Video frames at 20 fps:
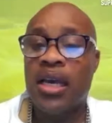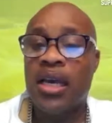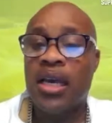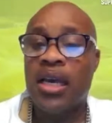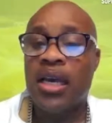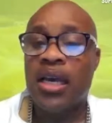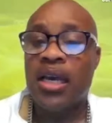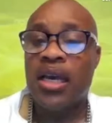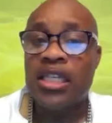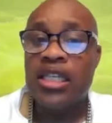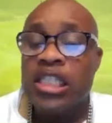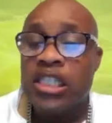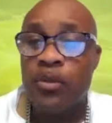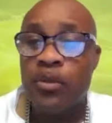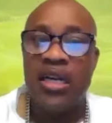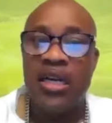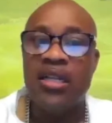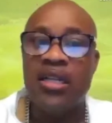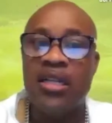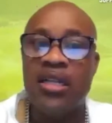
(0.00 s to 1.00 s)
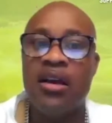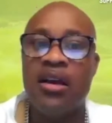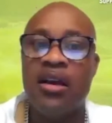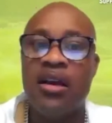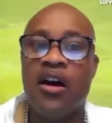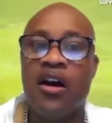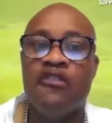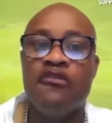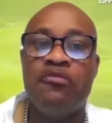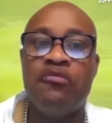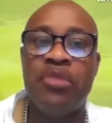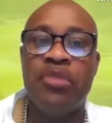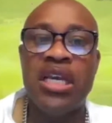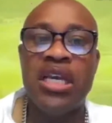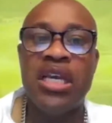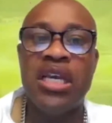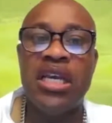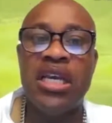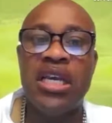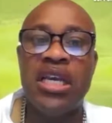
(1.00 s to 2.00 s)
experiences the feeling
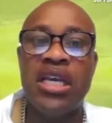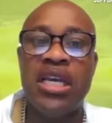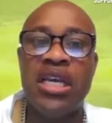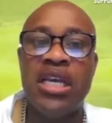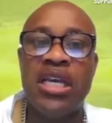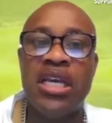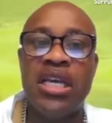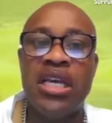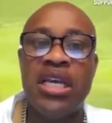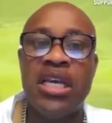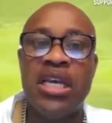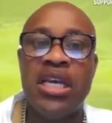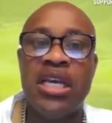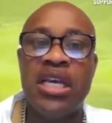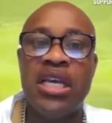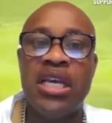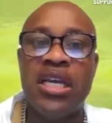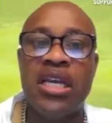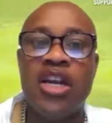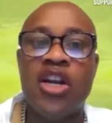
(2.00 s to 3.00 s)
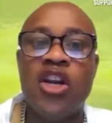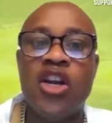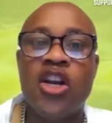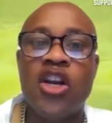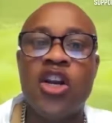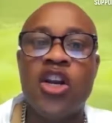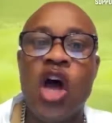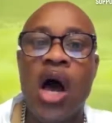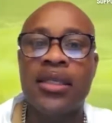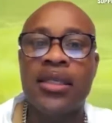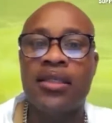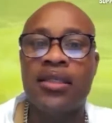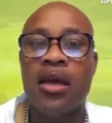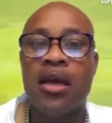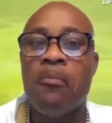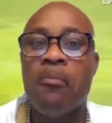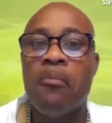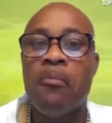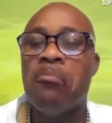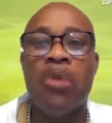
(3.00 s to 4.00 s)
of being lost
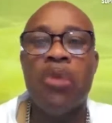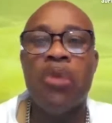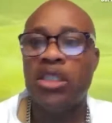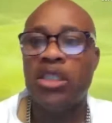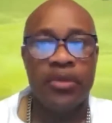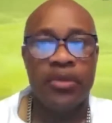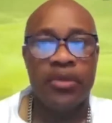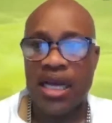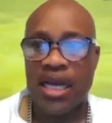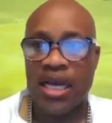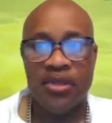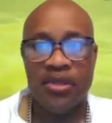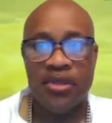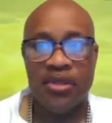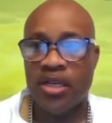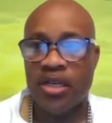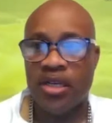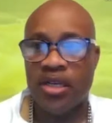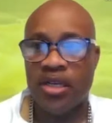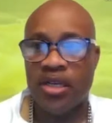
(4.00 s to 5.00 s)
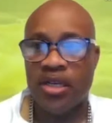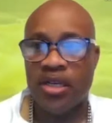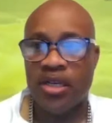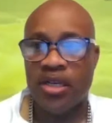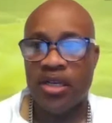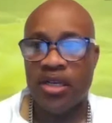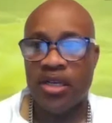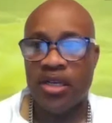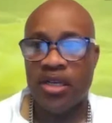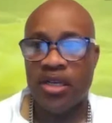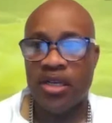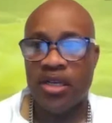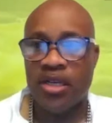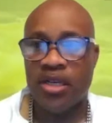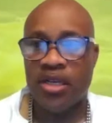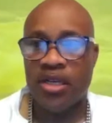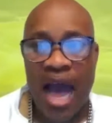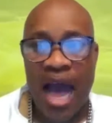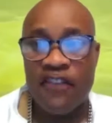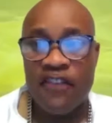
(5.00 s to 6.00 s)
multiple times in their lives. I have
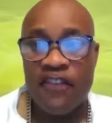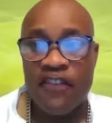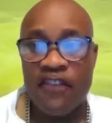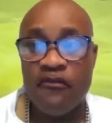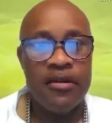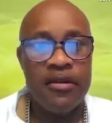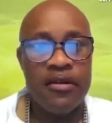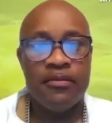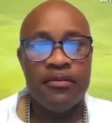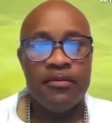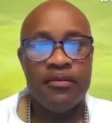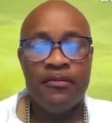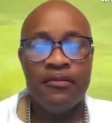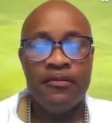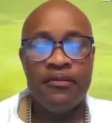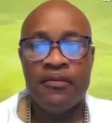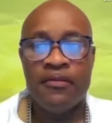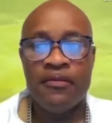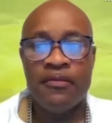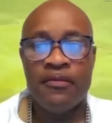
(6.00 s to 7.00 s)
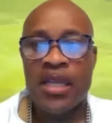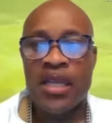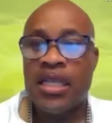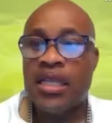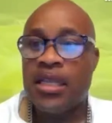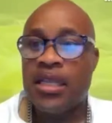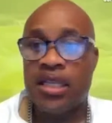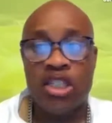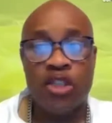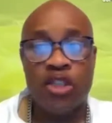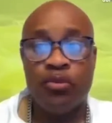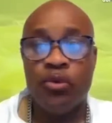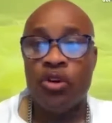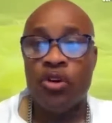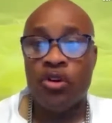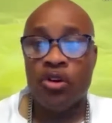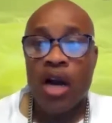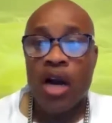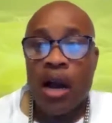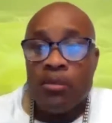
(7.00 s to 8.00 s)
been there. This
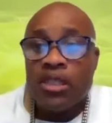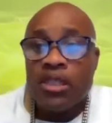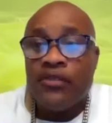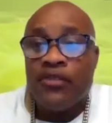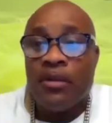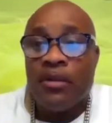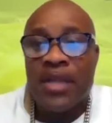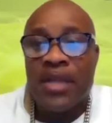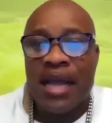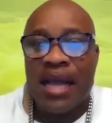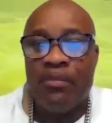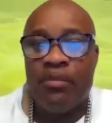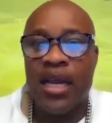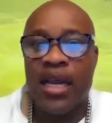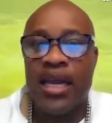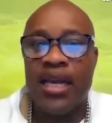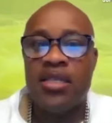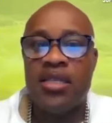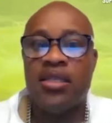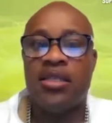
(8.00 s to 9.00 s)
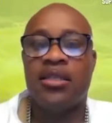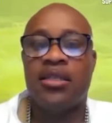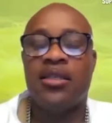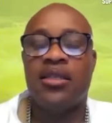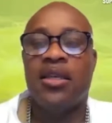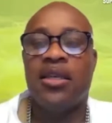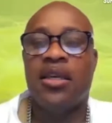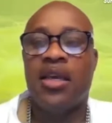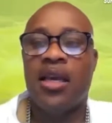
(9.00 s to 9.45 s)
book comes from that place.